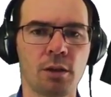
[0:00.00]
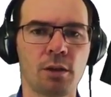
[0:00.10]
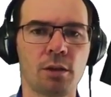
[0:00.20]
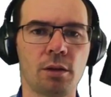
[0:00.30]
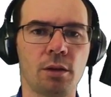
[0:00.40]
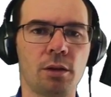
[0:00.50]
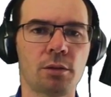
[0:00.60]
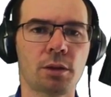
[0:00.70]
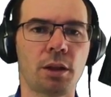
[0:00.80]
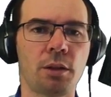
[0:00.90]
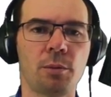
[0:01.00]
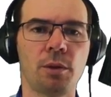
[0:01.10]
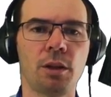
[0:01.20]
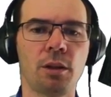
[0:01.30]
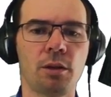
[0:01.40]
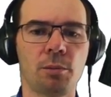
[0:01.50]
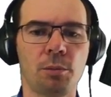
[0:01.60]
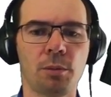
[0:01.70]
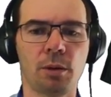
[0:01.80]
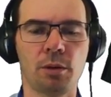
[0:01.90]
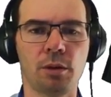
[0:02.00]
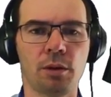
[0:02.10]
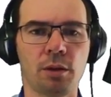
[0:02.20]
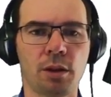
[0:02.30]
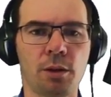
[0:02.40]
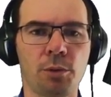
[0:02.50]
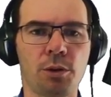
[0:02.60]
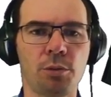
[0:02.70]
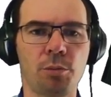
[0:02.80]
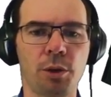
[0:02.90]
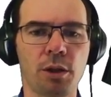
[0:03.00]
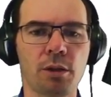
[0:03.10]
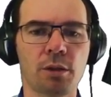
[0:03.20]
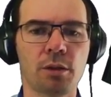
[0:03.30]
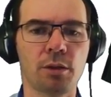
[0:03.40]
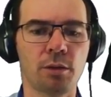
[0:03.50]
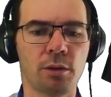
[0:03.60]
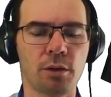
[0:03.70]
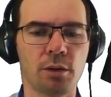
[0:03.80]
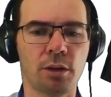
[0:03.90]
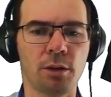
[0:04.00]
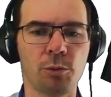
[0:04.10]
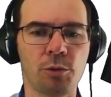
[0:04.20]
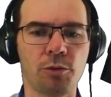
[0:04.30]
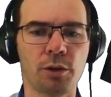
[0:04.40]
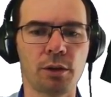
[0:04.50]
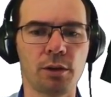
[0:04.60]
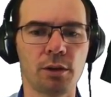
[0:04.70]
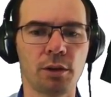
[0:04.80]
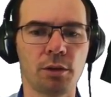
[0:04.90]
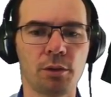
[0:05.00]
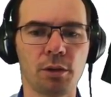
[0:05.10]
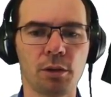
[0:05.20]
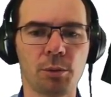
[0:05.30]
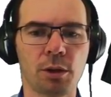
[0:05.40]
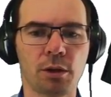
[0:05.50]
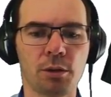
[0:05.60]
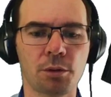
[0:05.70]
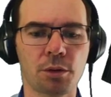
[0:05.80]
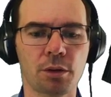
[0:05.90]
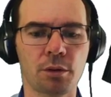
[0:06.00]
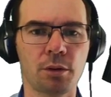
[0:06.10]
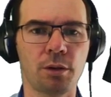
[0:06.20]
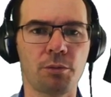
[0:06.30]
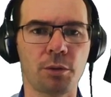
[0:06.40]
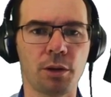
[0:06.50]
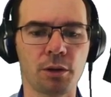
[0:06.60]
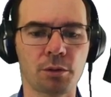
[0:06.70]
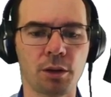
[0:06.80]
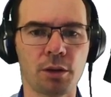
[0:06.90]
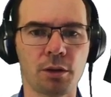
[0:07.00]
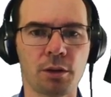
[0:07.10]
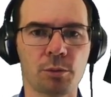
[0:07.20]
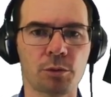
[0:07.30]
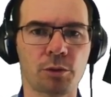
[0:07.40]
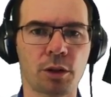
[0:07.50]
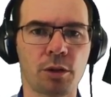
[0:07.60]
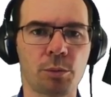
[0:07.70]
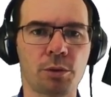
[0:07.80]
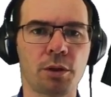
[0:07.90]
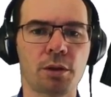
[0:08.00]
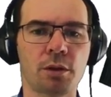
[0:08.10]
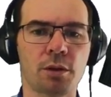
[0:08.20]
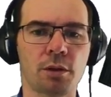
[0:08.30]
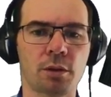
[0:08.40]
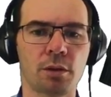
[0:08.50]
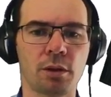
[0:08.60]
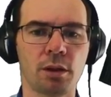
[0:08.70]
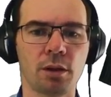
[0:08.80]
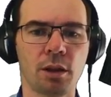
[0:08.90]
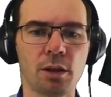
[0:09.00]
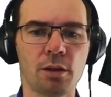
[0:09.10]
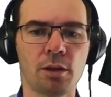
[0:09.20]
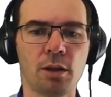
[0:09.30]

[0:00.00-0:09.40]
All right. Well, can we do better and move it, a little bit closer if we increase the number of grid points yet again?